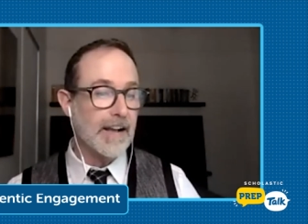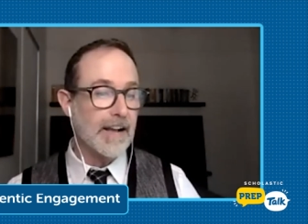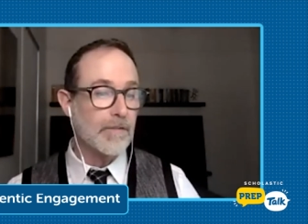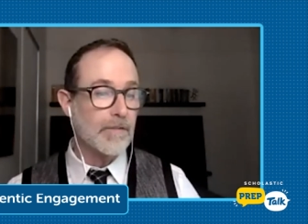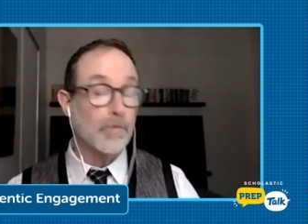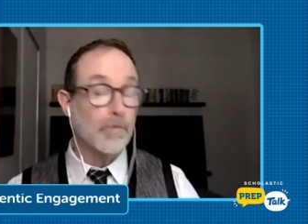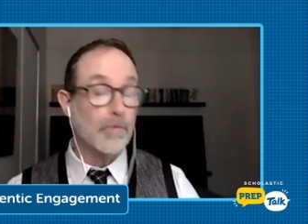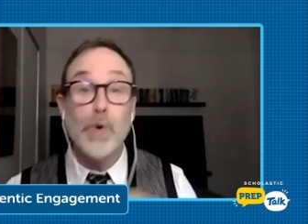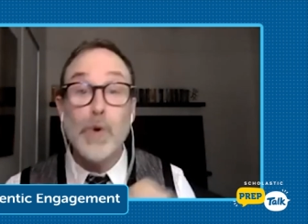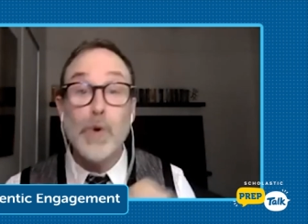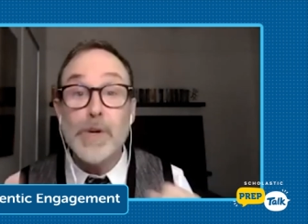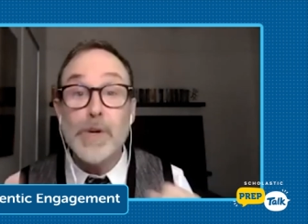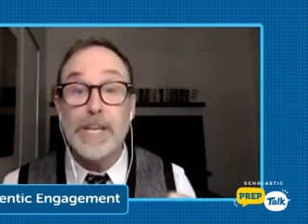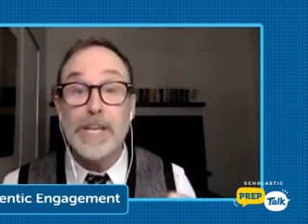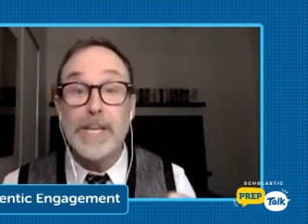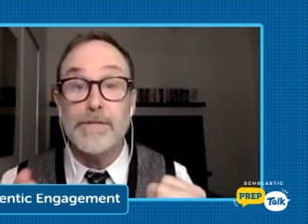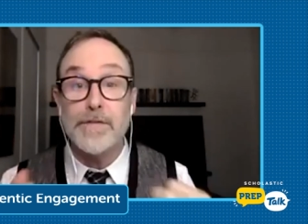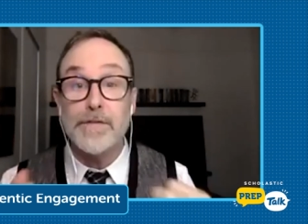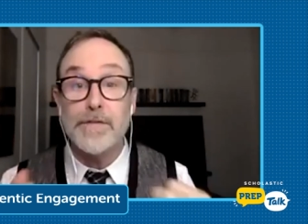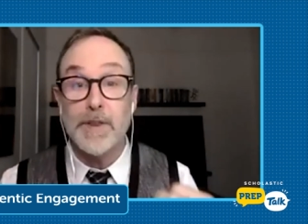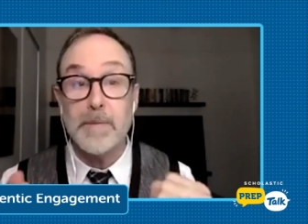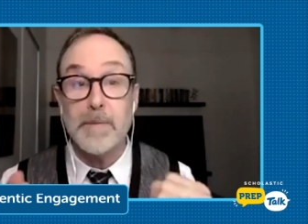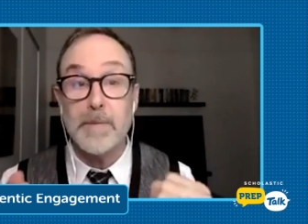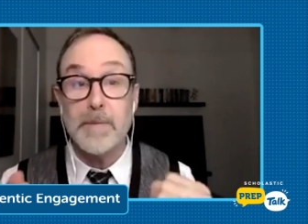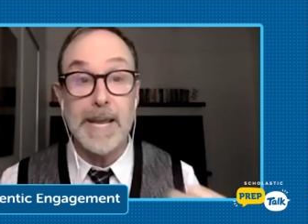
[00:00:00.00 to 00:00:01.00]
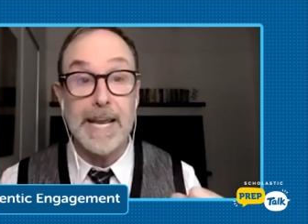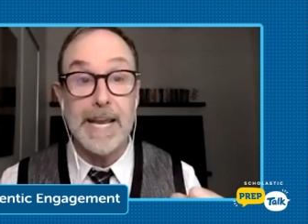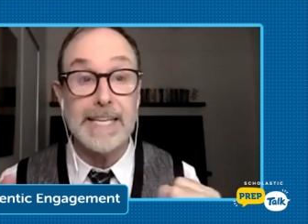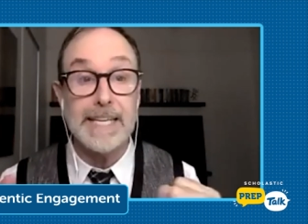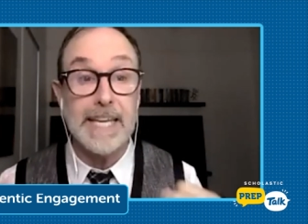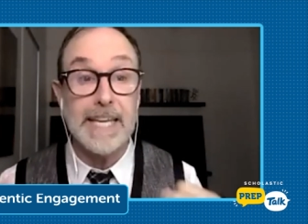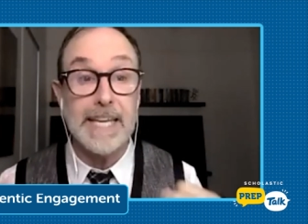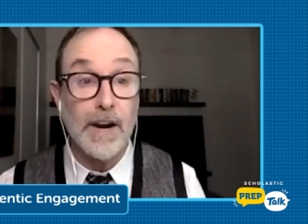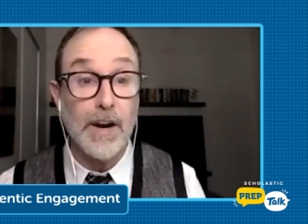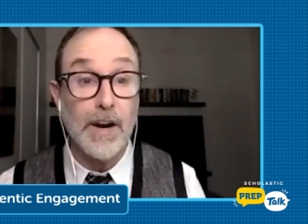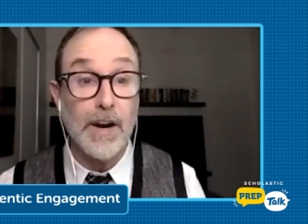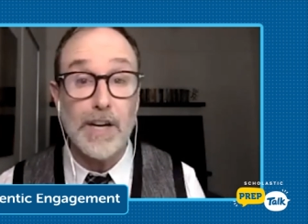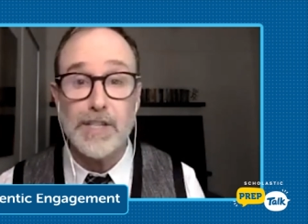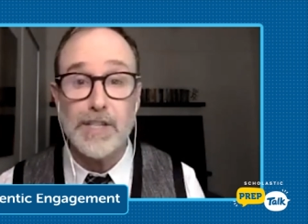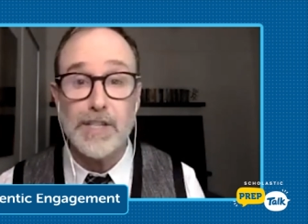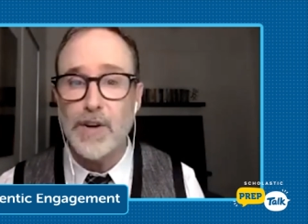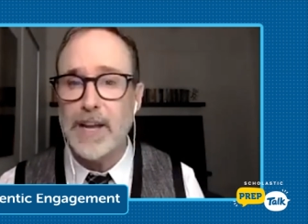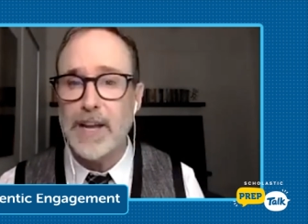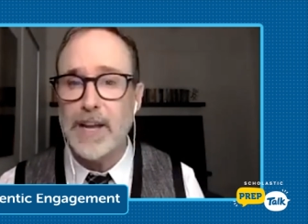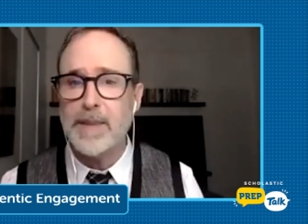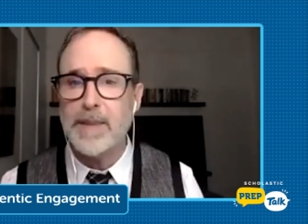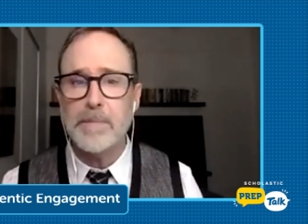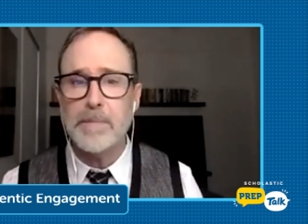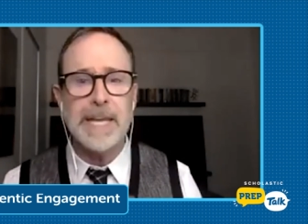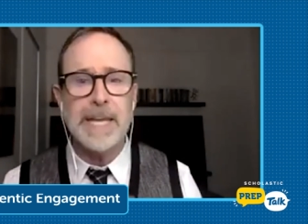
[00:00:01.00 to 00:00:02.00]
rooting for the main character
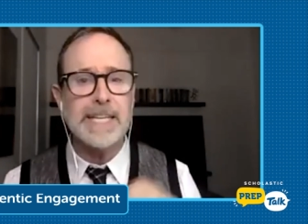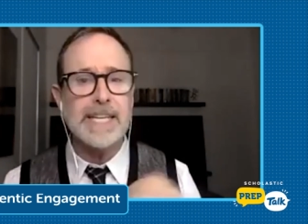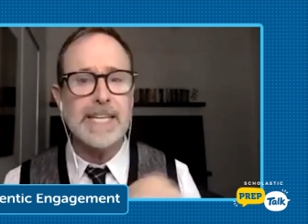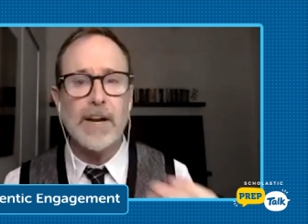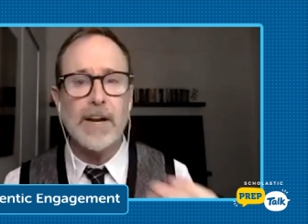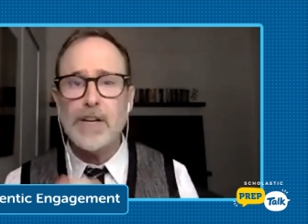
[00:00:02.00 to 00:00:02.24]
and the main mm-hmm.